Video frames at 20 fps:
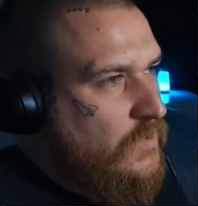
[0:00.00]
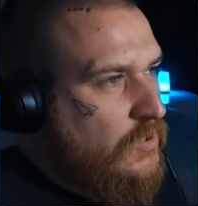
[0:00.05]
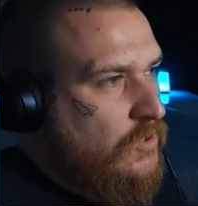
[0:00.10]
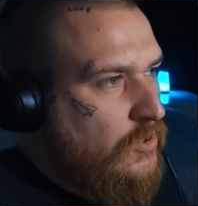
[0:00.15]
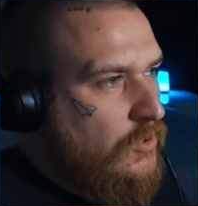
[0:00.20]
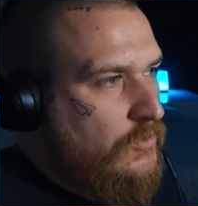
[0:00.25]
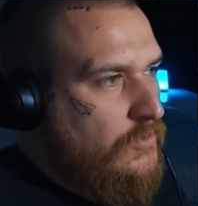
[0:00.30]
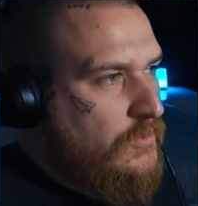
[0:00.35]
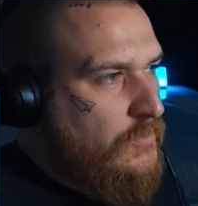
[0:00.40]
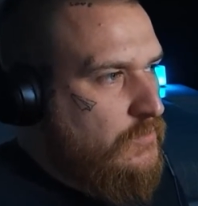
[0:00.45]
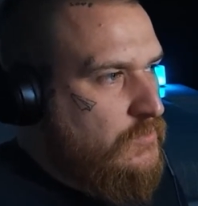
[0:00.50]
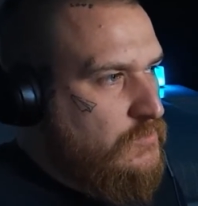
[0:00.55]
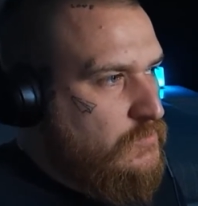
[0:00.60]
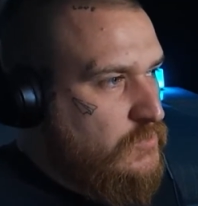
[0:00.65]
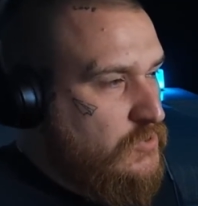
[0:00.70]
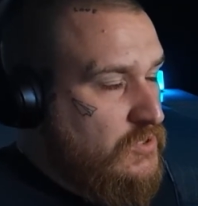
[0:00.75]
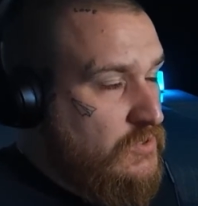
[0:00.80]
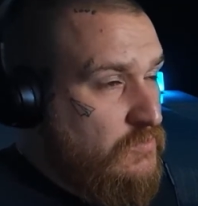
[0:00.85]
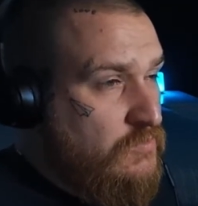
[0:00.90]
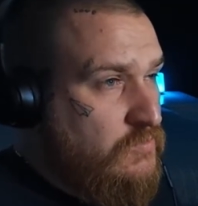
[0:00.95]
God, it was
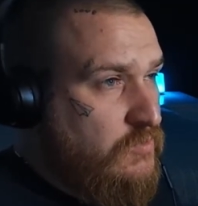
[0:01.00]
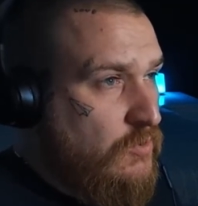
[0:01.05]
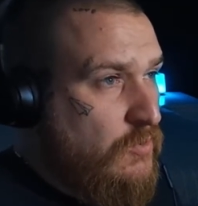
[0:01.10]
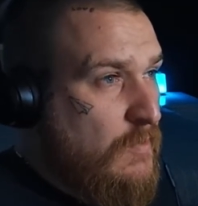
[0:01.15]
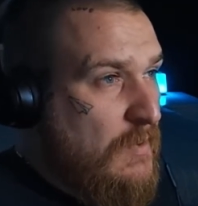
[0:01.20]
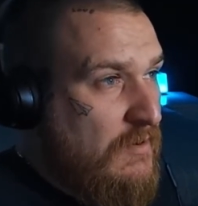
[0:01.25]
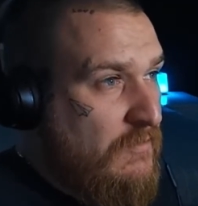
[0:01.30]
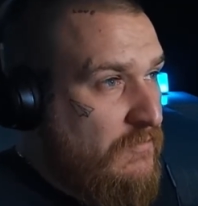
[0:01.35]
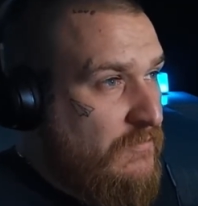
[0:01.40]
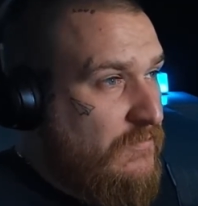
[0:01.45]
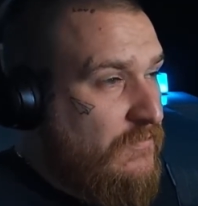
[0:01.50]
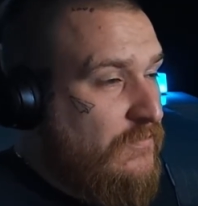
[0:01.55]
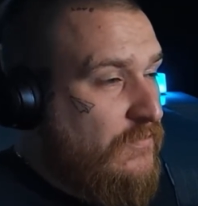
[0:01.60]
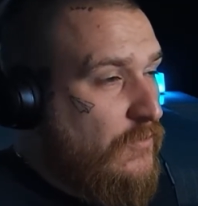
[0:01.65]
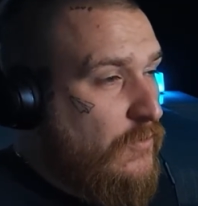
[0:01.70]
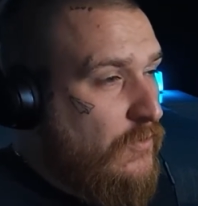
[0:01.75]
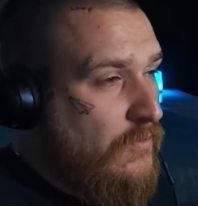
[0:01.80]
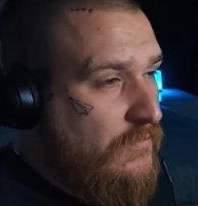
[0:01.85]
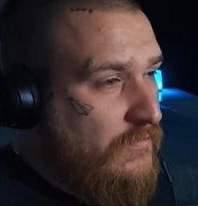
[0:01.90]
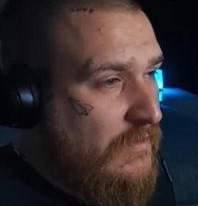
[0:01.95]
probably about
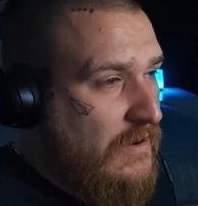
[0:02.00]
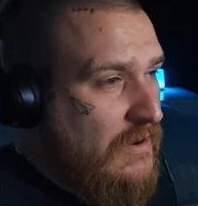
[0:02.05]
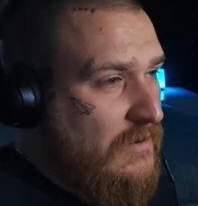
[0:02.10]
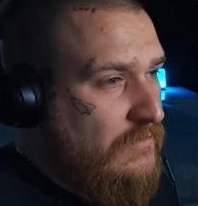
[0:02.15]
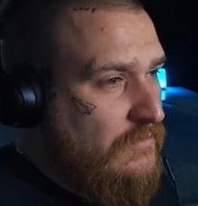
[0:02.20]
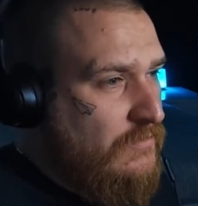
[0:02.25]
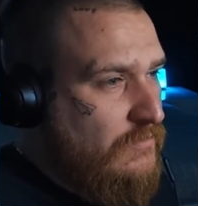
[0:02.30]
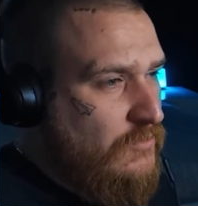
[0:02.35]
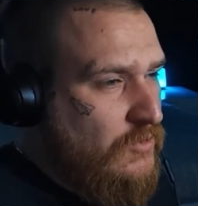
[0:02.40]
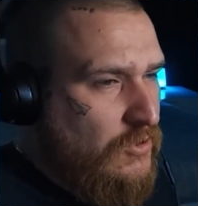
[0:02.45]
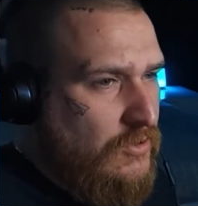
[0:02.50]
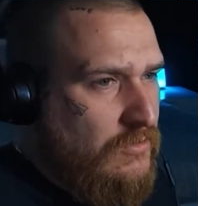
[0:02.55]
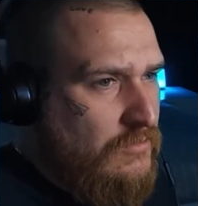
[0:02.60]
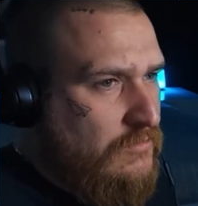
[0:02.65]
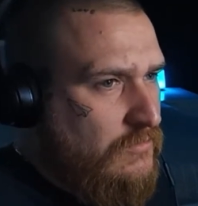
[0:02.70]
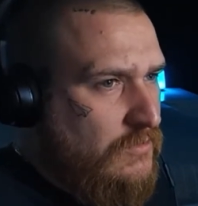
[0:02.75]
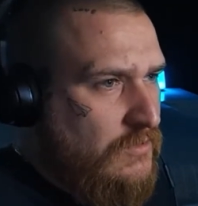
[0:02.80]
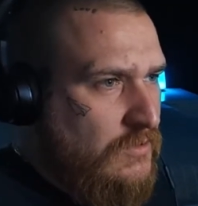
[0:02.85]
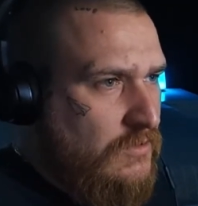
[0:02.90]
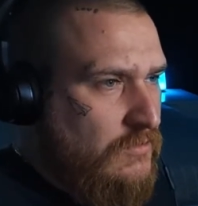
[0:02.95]
longer
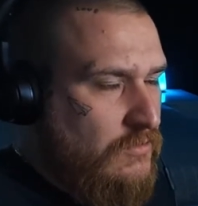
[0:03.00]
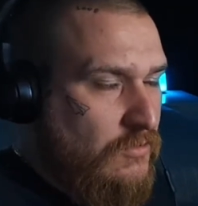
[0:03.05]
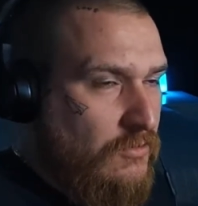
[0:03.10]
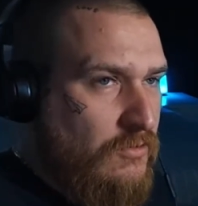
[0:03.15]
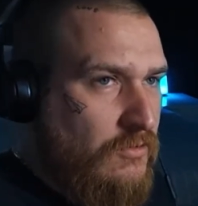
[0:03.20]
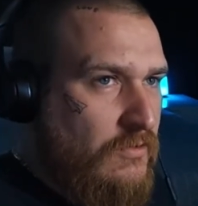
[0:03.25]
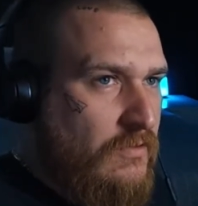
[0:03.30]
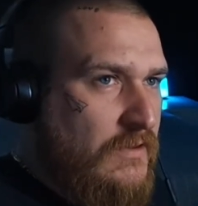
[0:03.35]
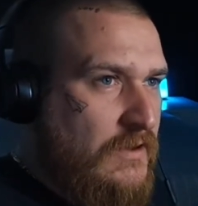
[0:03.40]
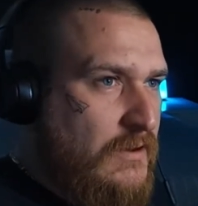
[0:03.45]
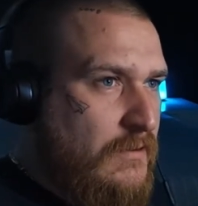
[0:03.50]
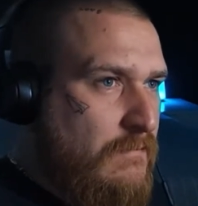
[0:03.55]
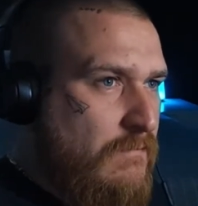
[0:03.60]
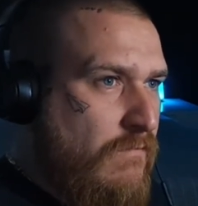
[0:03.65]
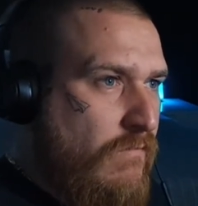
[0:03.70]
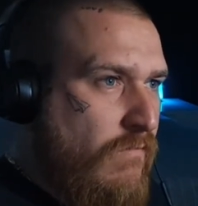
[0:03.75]
than that.